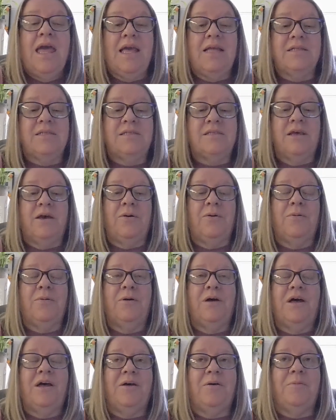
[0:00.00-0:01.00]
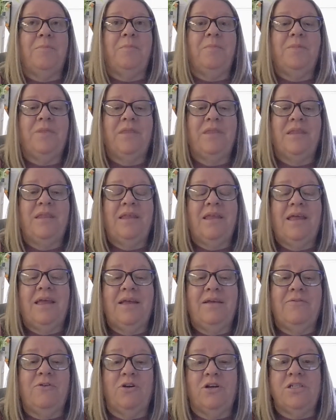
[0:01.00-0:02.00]
And so
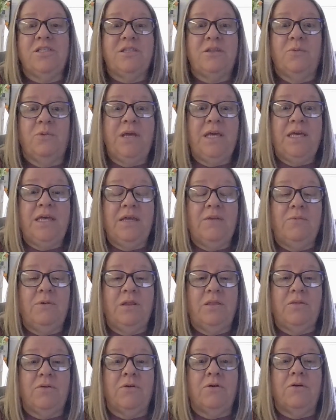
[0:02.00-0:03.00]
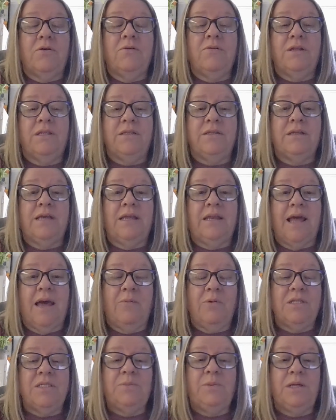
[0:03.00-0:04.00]
of course the weekend went through, and I
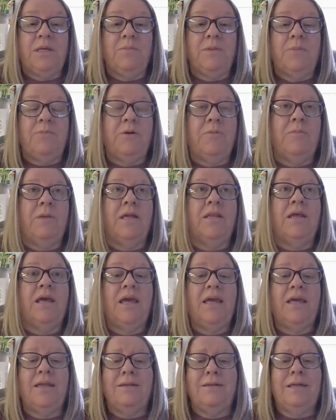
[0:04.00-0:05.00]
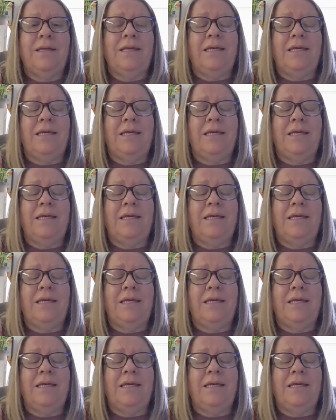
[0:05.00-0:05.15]
went to pick him up on Monday, and